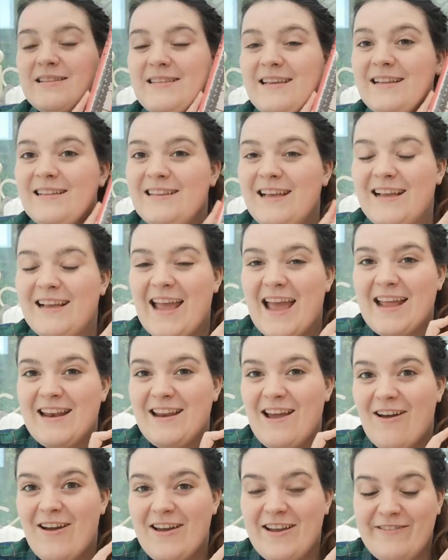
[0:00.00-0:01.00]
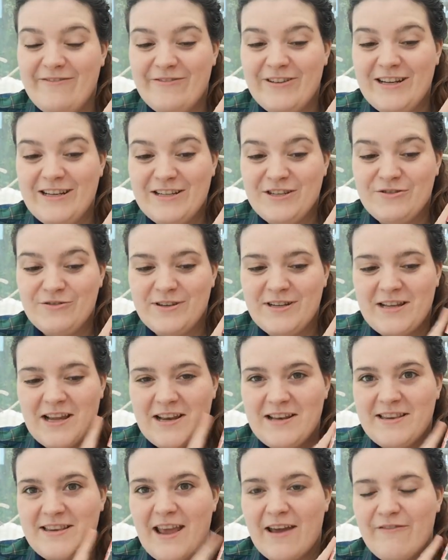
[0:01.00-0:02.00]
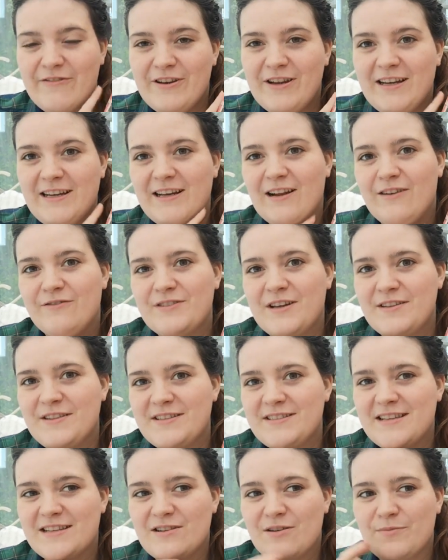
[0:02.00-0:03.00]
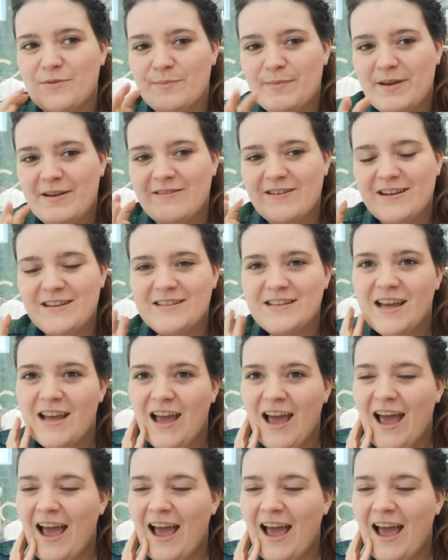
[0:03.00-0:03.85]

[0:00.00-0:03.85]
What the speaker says: Tyll, again, I really enjoyed. I definitely loved how they set up the period